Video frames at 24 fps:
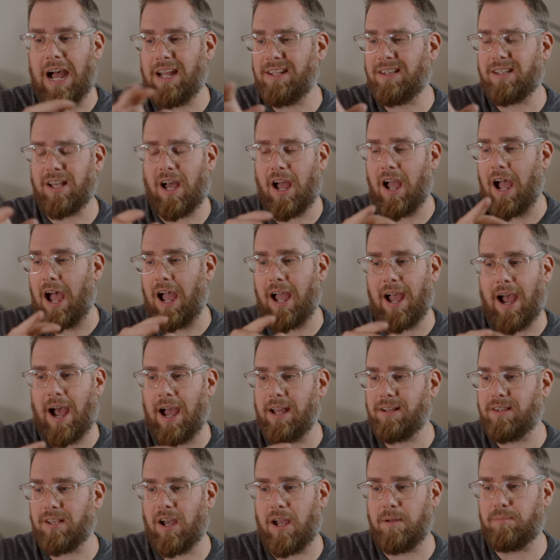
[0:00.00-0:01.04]

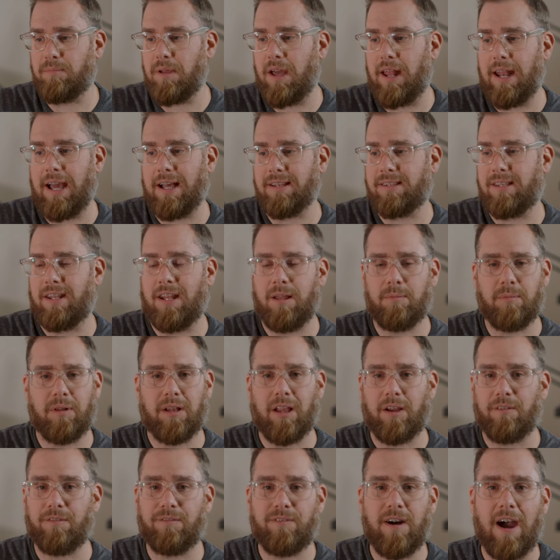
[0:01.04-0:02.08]
typed that out to them at
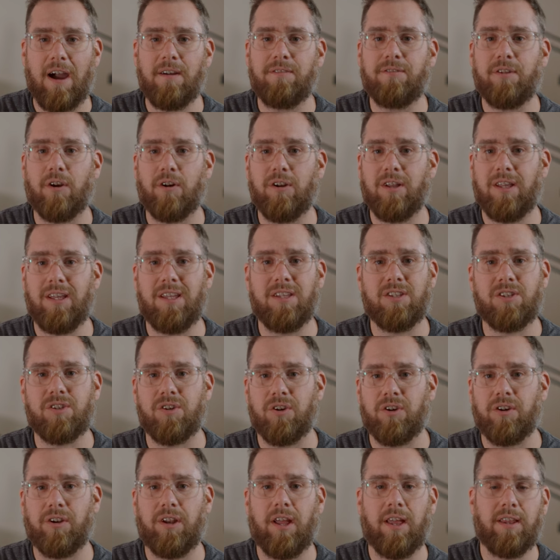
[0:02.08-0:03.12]
like 5:30
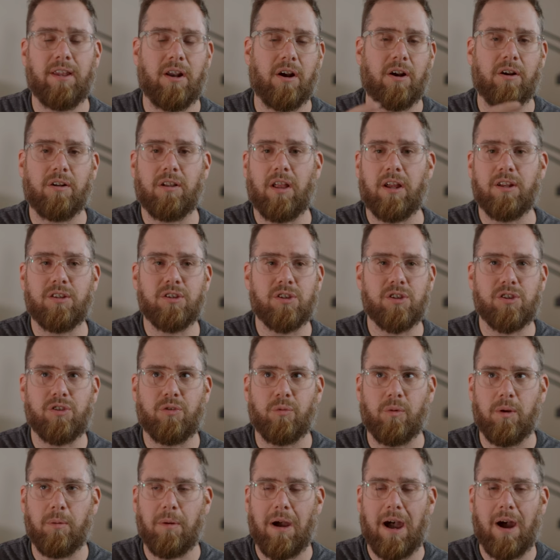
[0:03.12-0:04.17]
Eastern, and they're like
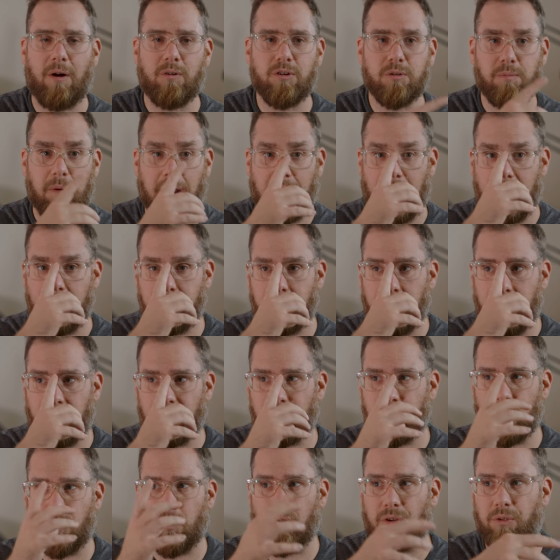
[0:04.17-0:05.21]

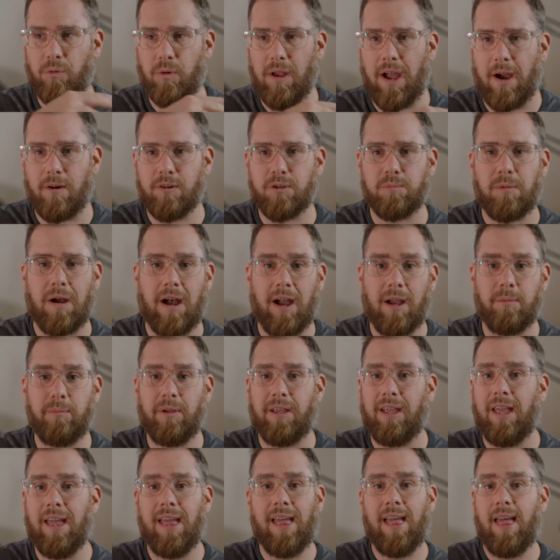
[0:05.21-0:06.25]
two or three hours behind
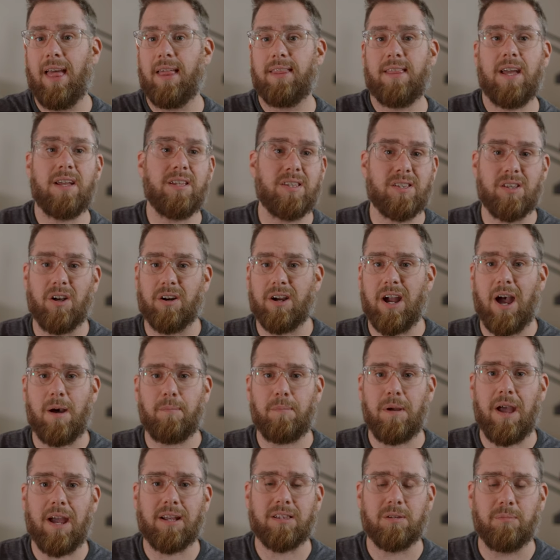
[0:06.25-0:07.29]
me. They still
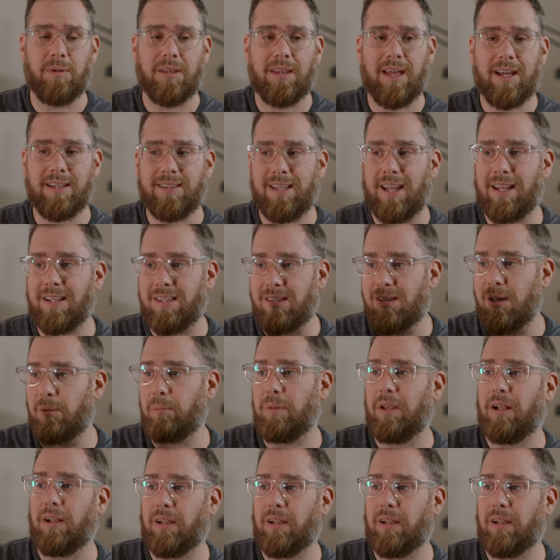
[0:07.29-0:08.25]
got back to me that day and sent me